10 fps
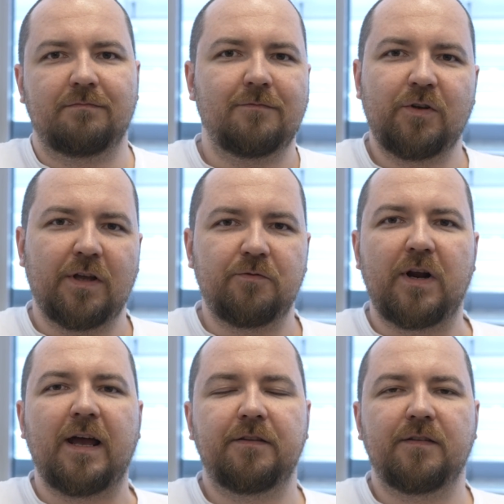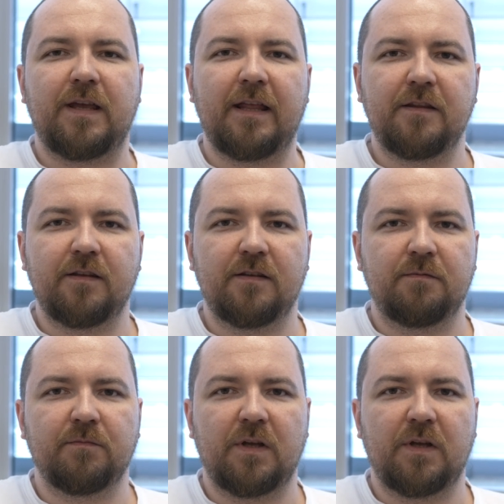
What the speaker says: you can write any